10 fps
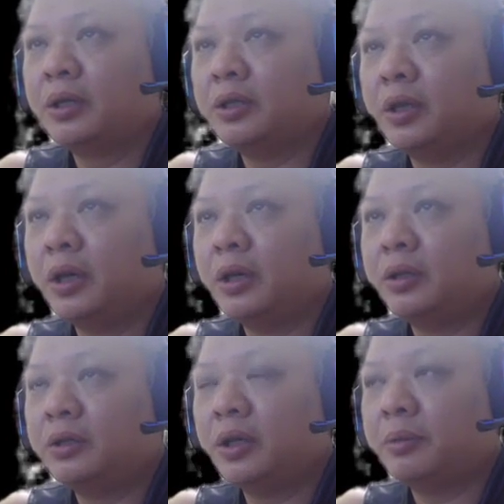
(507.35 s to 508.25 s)

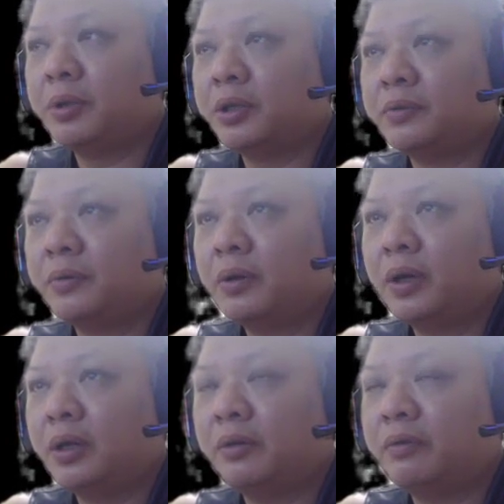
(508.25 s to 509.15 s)
c8 plus
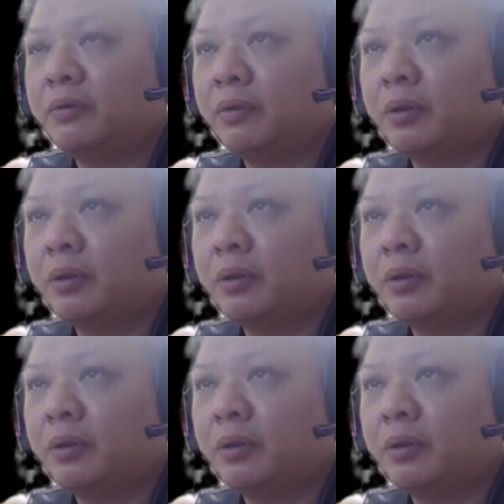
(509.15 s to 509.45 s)
4, and if